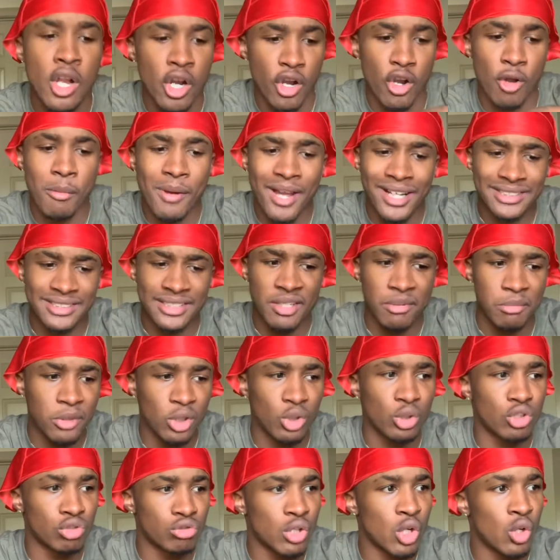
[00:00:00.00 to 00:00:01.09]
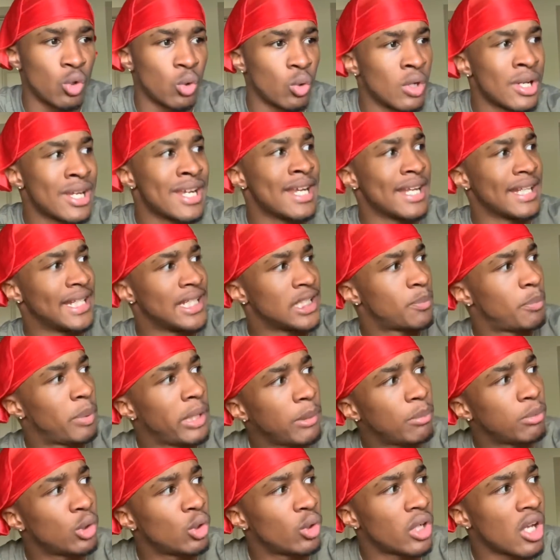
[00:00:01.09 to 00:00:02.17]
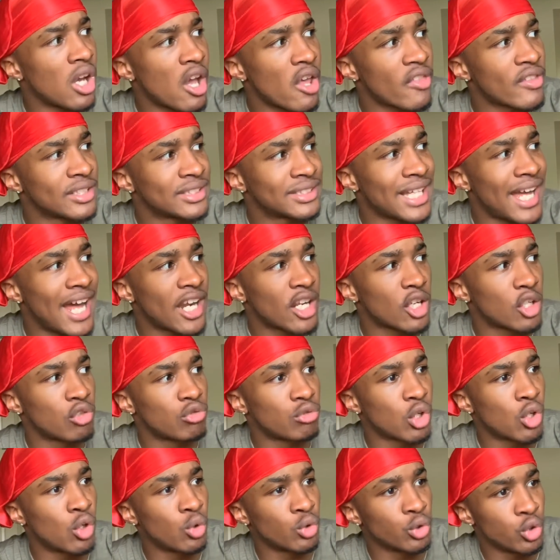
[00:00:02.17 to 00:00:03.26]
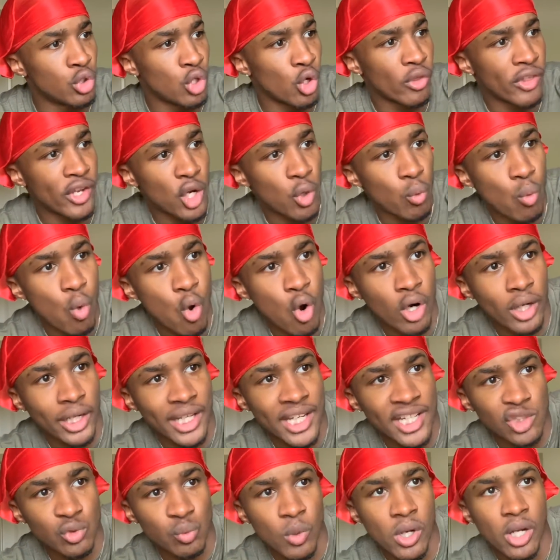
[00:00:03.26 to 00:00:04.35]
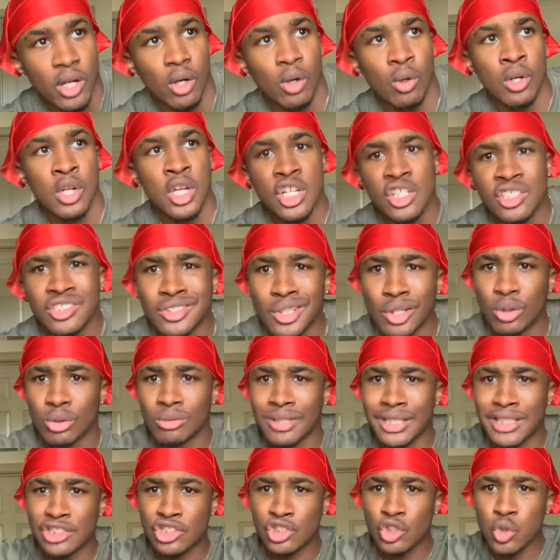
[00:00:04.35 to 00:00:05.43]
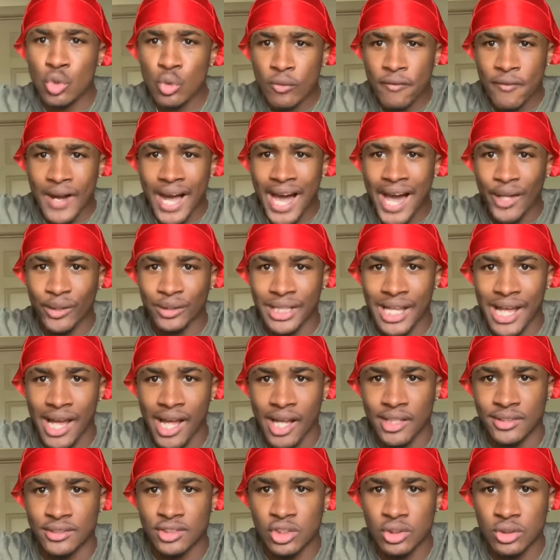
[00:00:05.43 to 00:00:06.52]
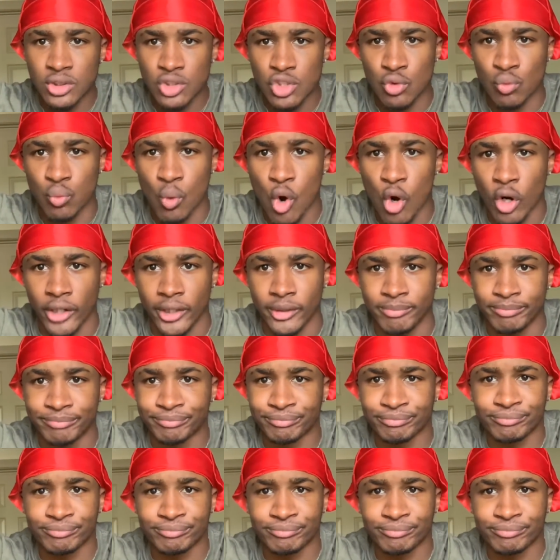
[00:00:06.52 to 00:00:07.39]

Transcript: Nobody's in the middle of the road. There's people on the other side of the road, you know, they're walking as well. So it's 2 5-lines just walking.